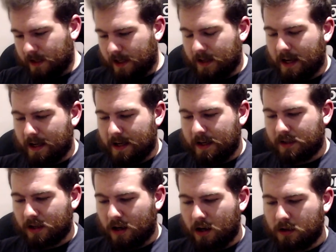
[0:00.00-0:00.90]
In that
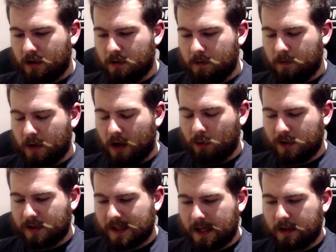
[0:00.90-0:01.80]
case, I
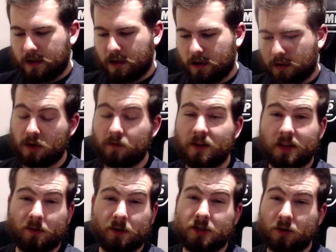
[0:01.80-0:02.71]
would say that the
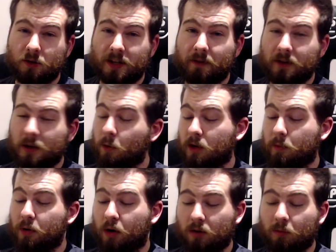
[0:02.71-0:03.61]
V3s you would definitely want
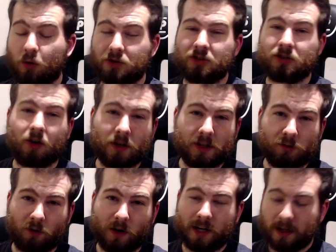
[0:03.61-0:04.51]
to put on a more
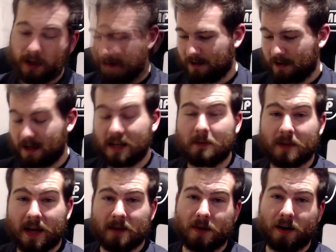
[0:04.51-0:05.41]
solid rig. So keep
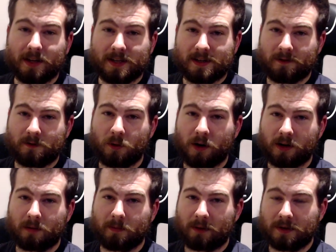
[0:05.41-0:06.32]
that in mind if you are
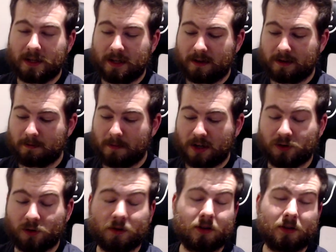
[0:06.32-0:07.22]
going to mount these. Make
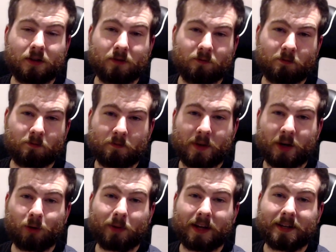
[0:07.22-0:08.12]
sure that the
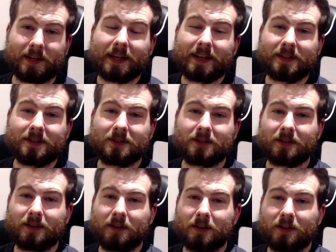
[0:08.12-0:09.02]
pedal plate is
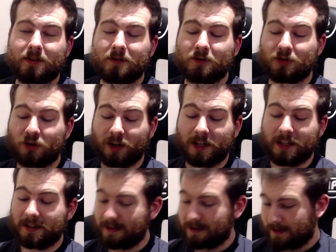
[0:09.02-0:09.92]
solid.